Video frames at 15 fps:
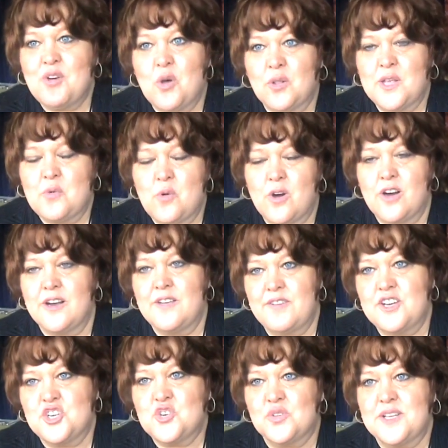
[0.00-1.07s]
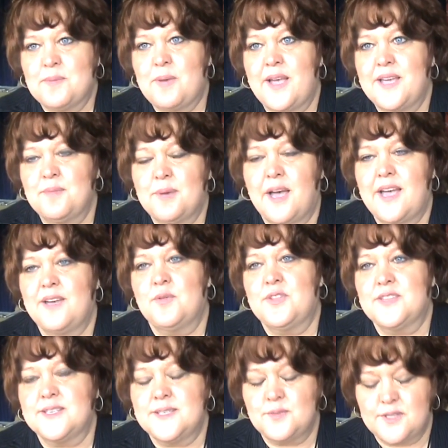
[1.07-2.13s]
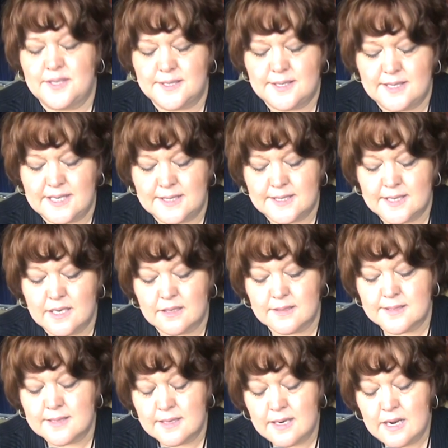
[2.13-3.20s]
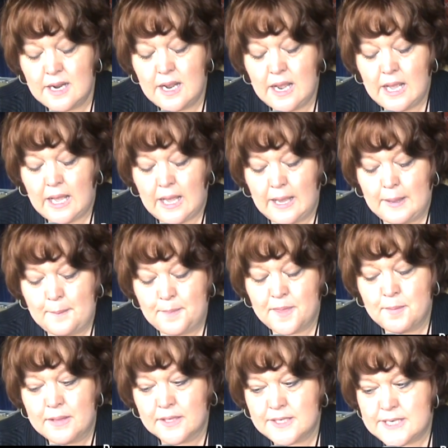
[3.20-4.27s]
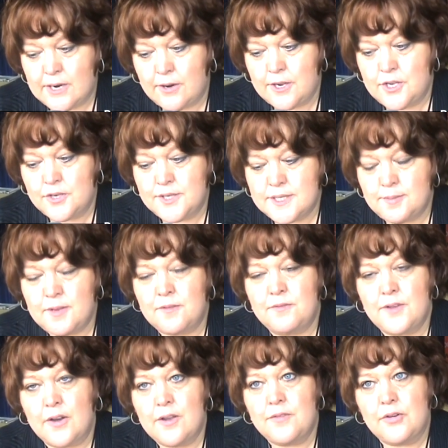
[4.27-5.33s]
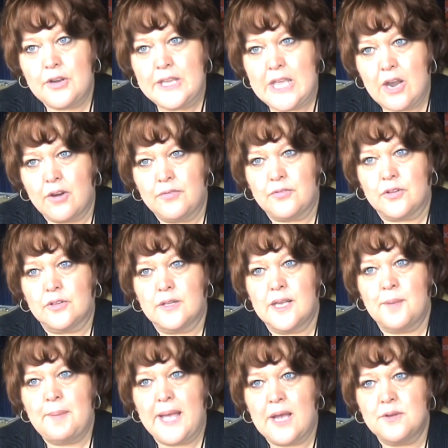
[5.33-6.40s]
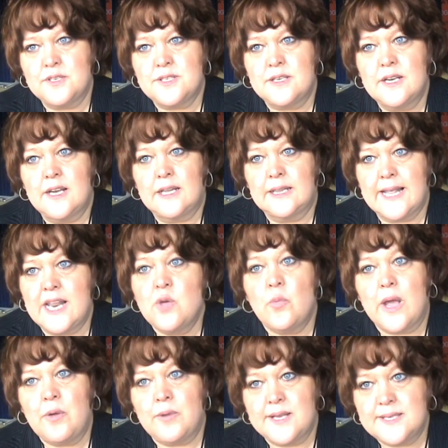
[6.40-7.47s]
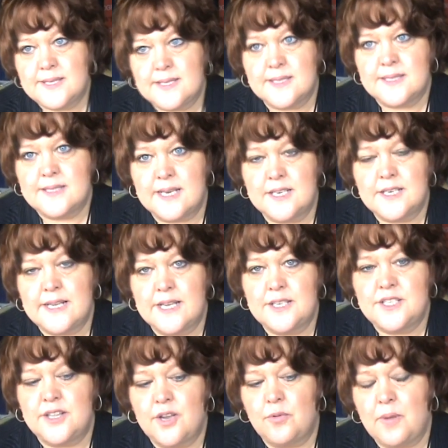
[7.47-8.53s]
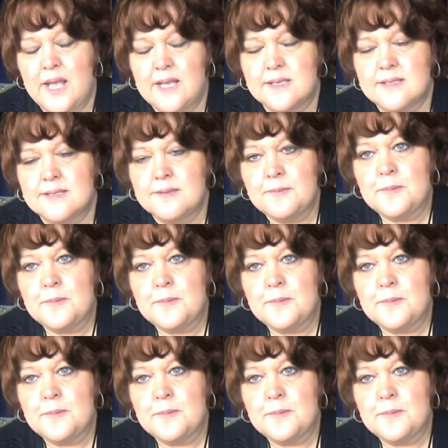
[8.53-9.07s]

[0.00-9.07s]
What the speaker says: holy war eventually by and by with these skills. The military used to be very, very careful about letting white racists into their ranks.